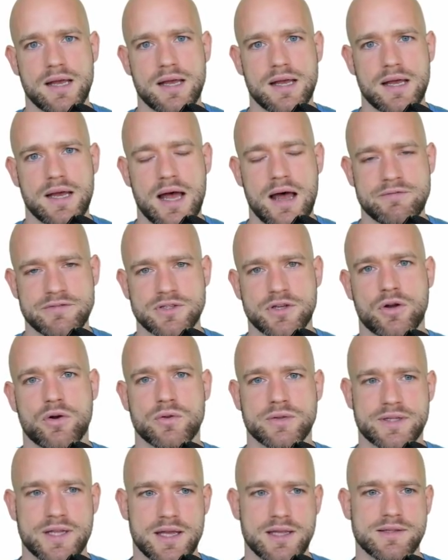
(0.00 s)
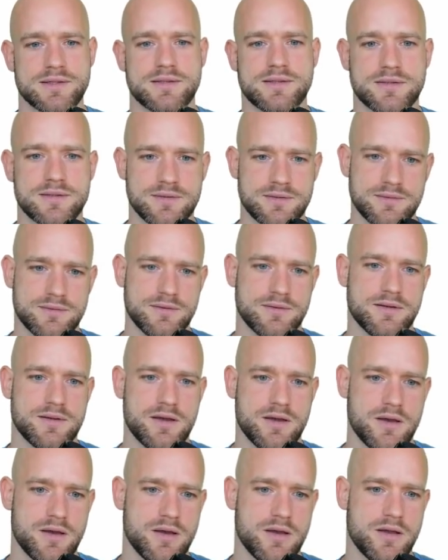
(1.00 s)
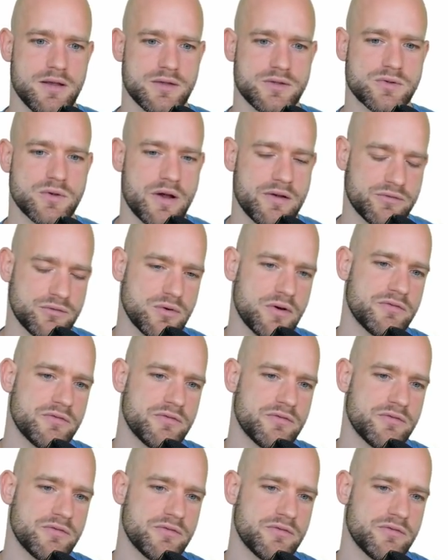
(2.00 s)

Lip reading: have the content, so I have to